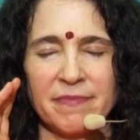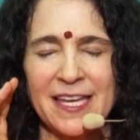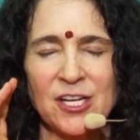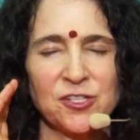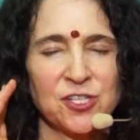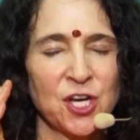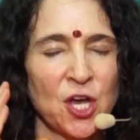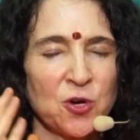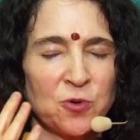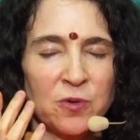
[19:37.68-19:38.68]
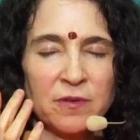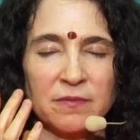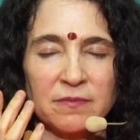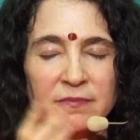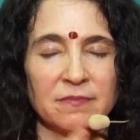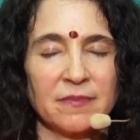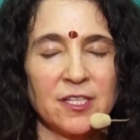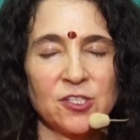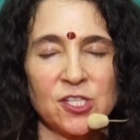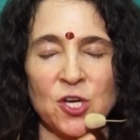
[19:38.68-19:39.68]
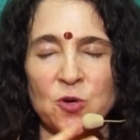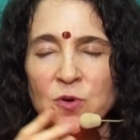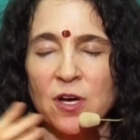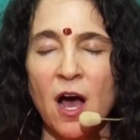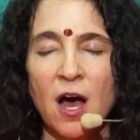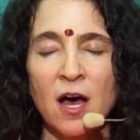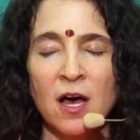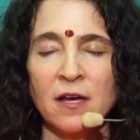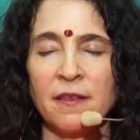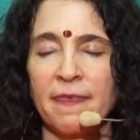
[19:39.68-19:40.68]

There's no God,